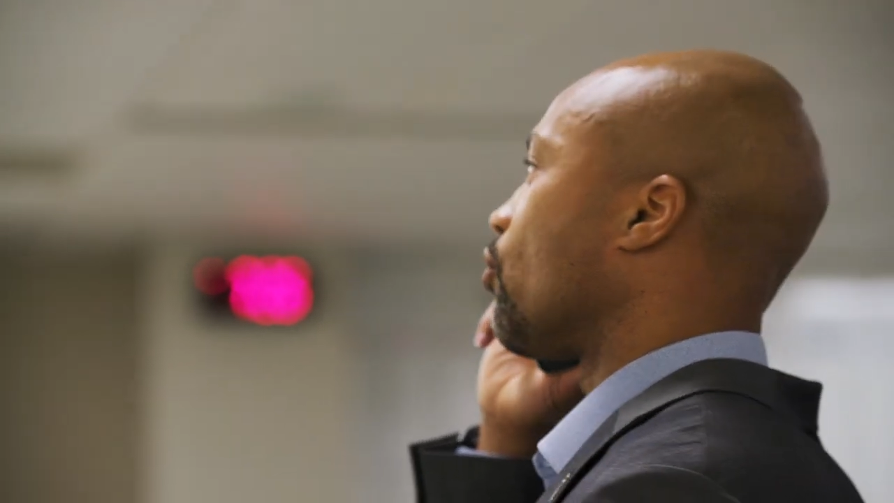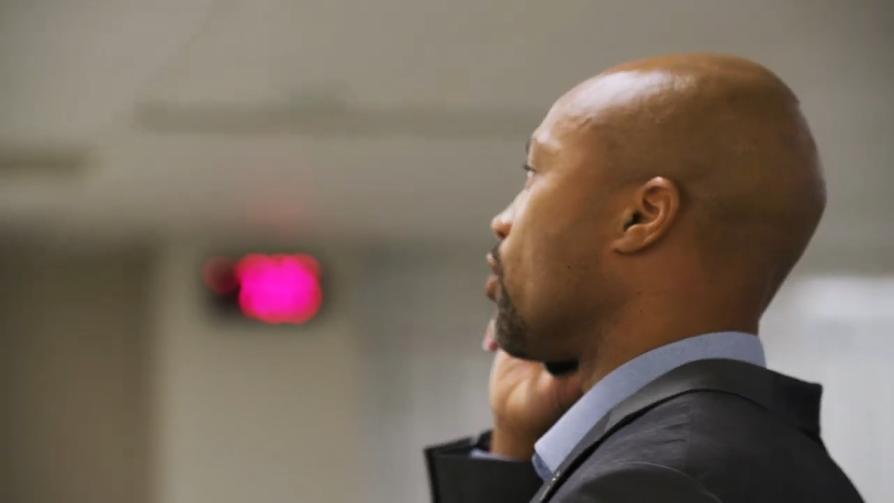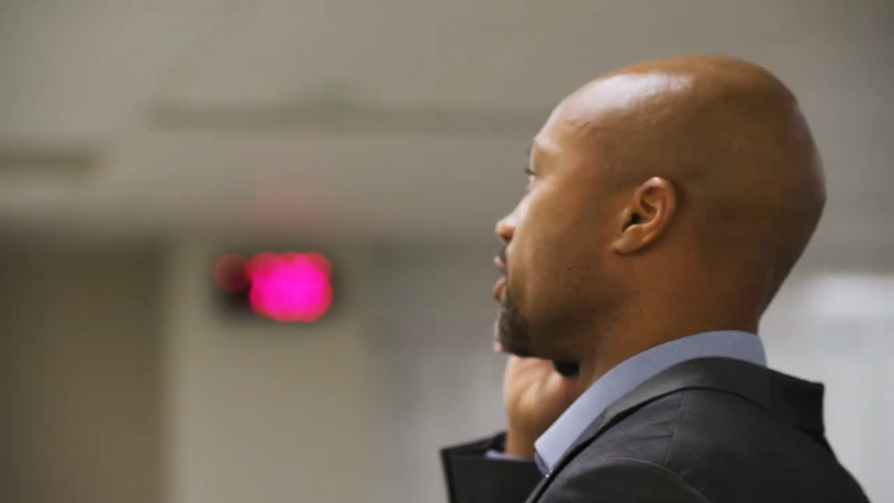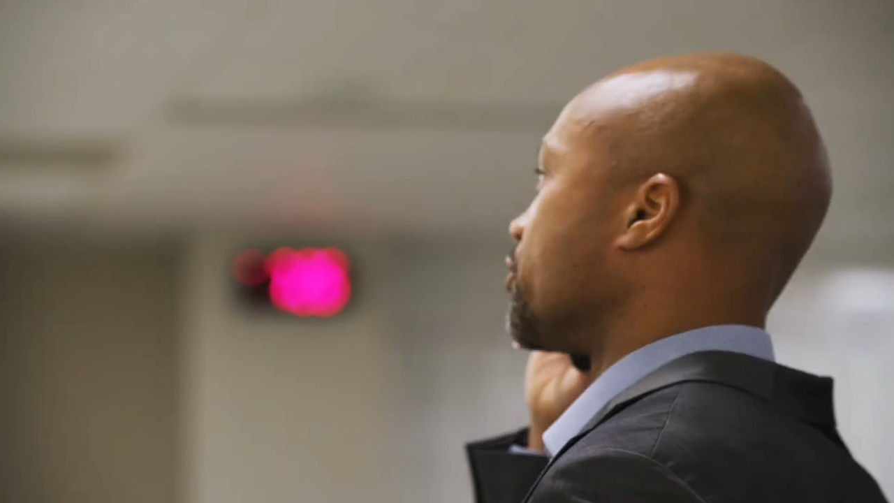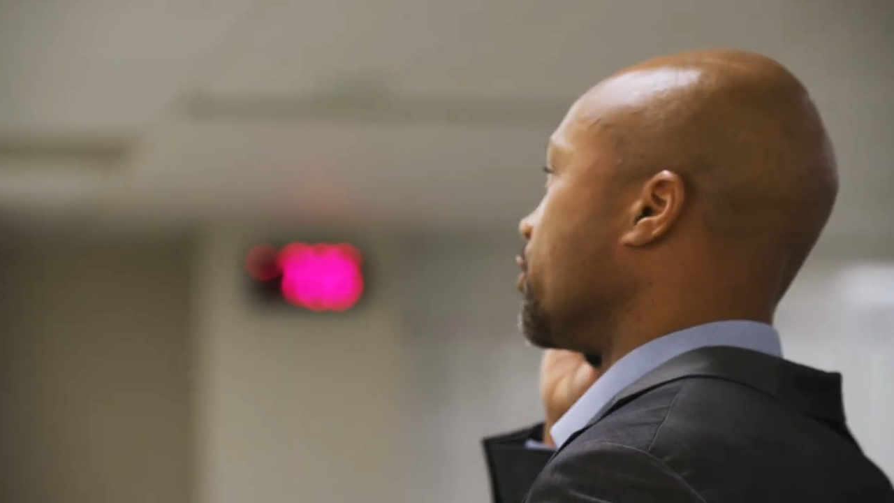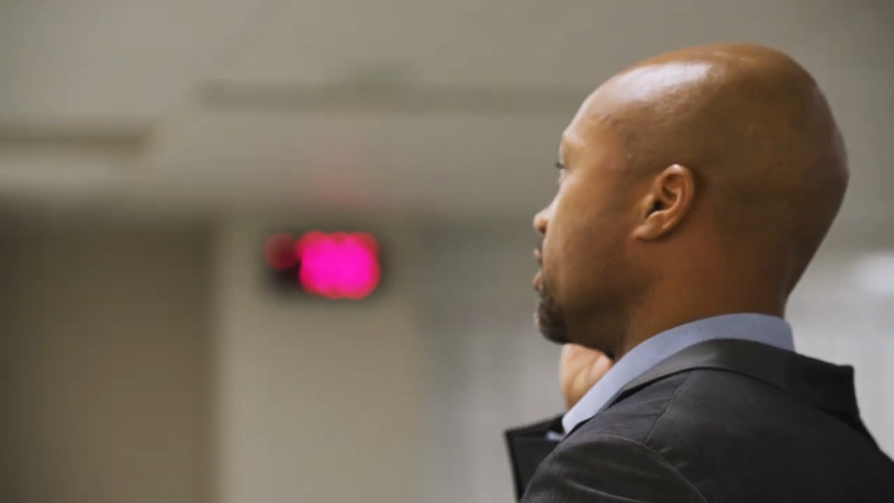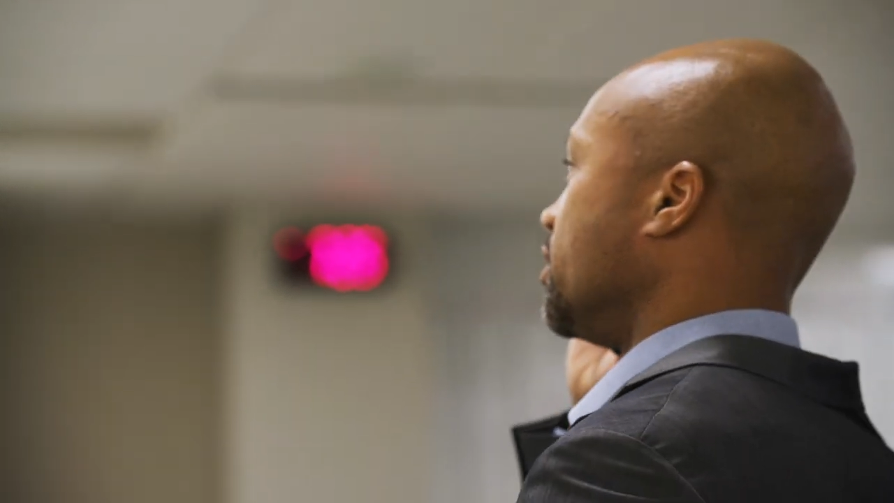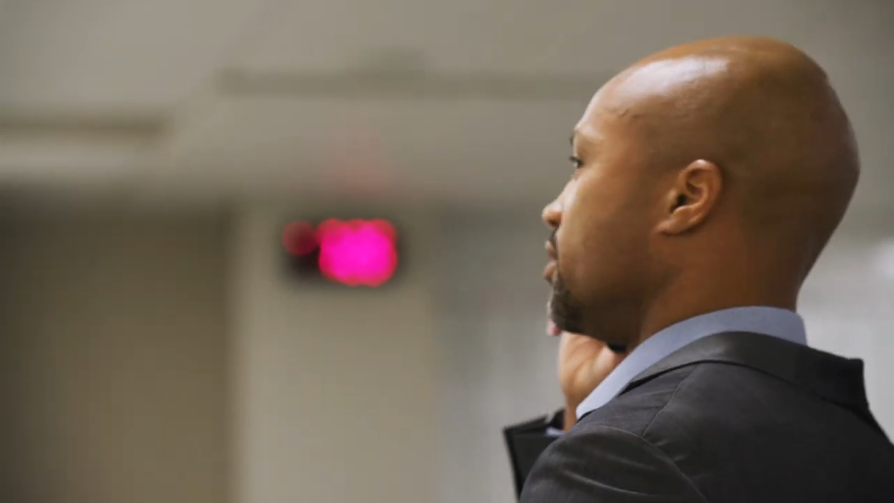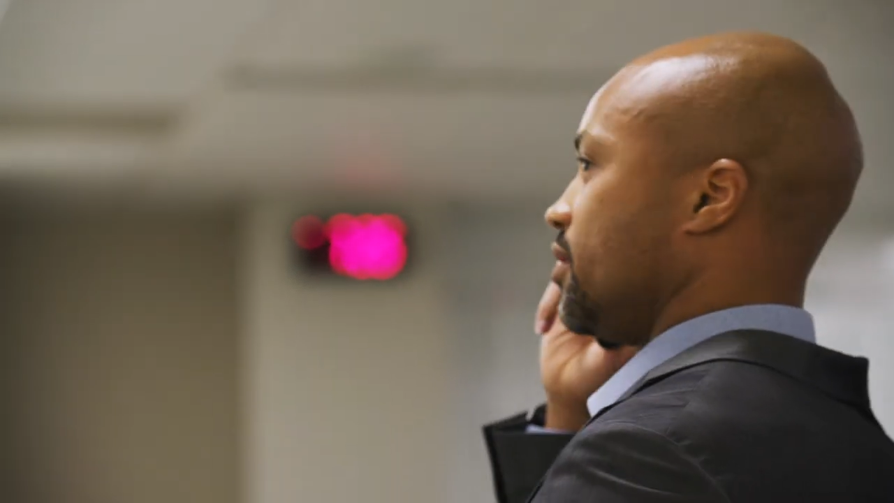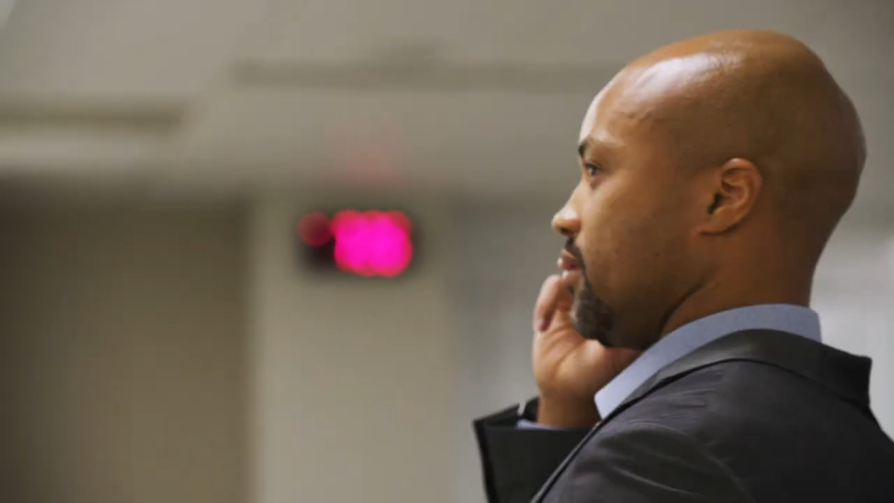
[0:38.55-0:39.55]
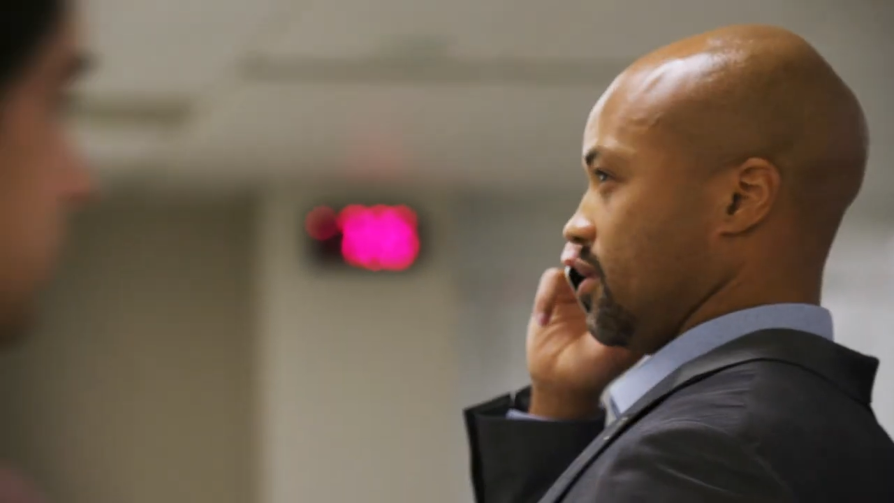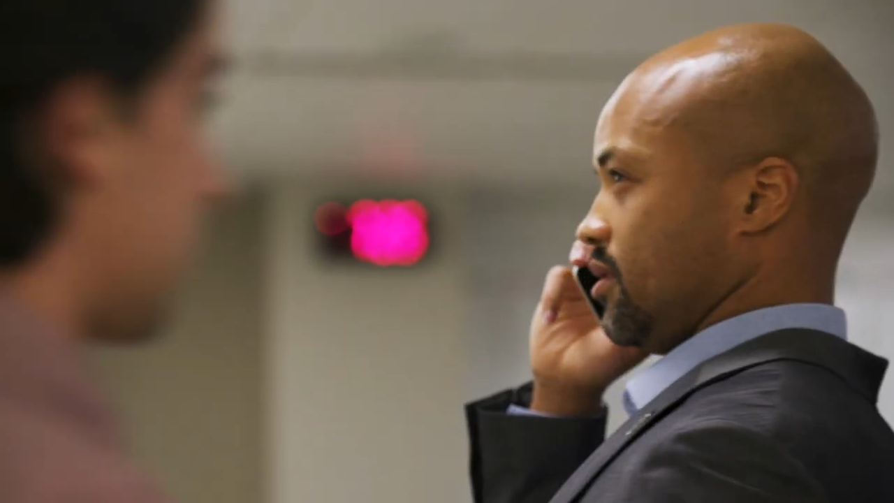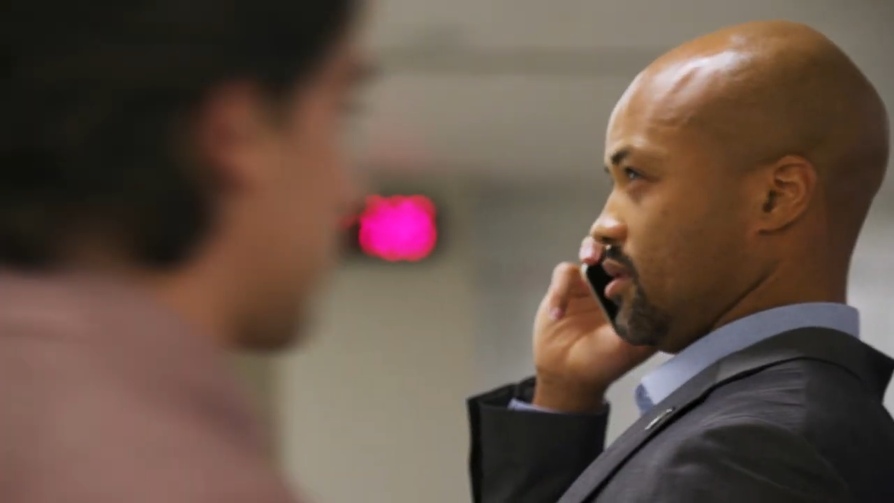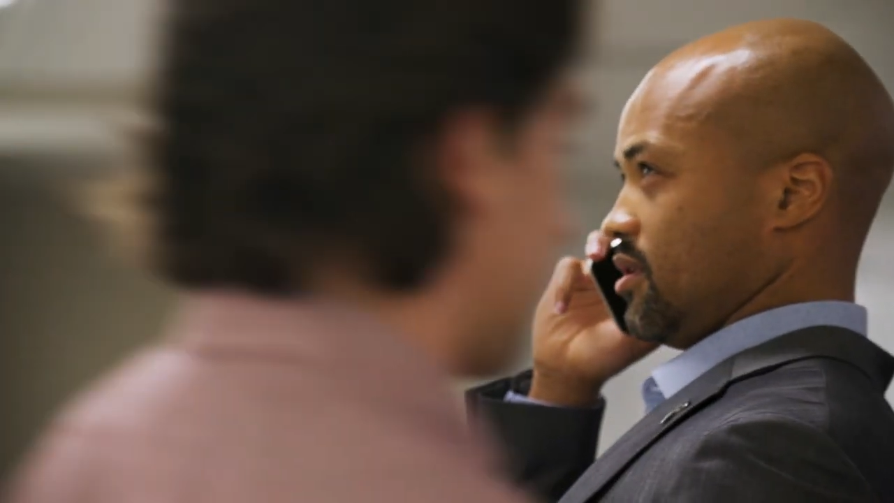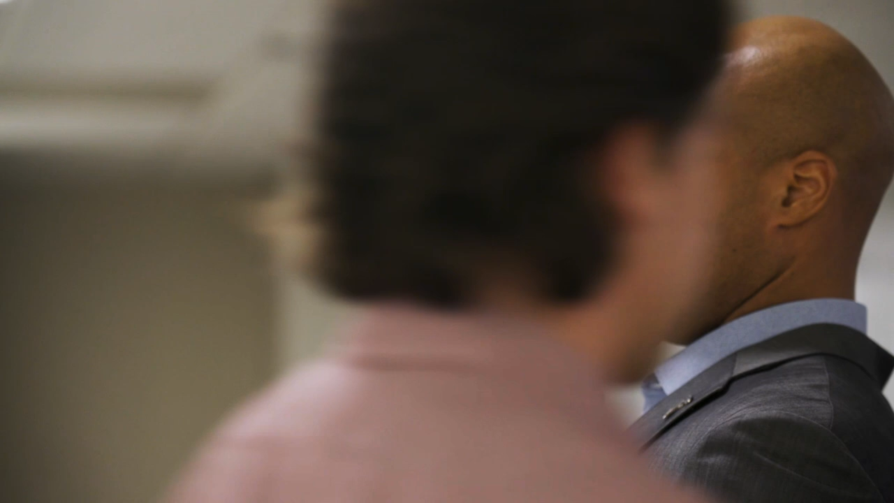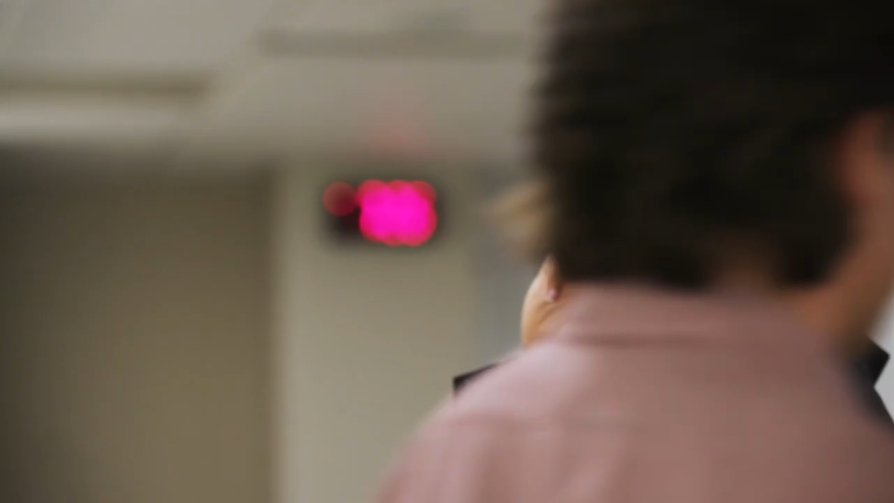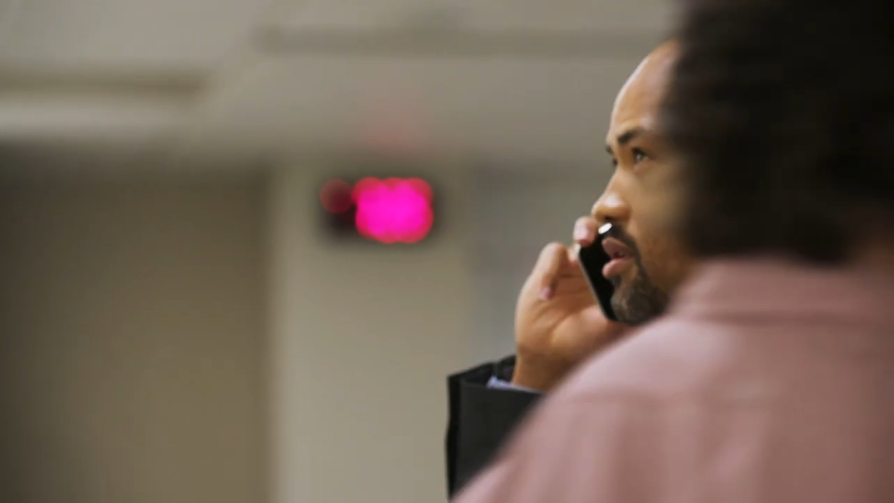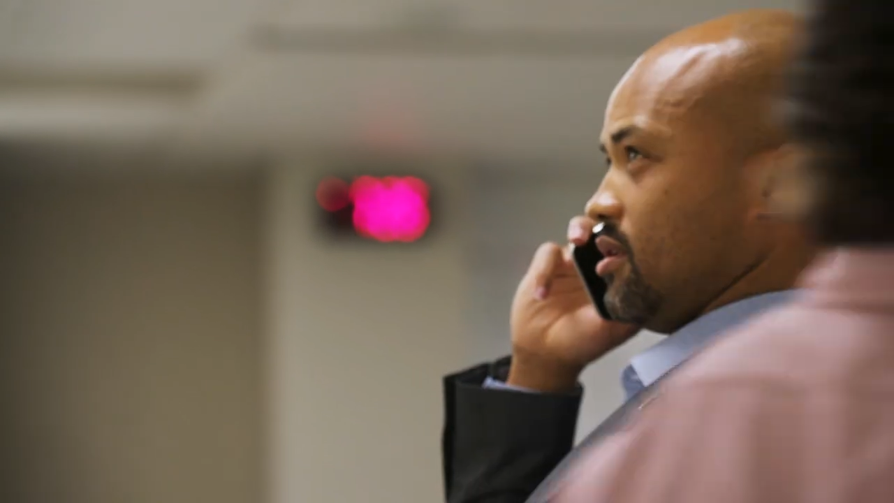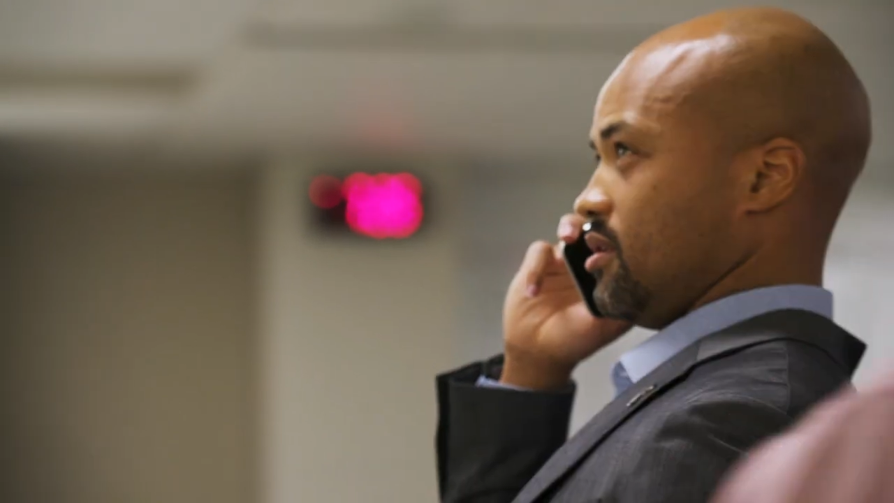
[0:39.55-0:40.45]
forty-three, and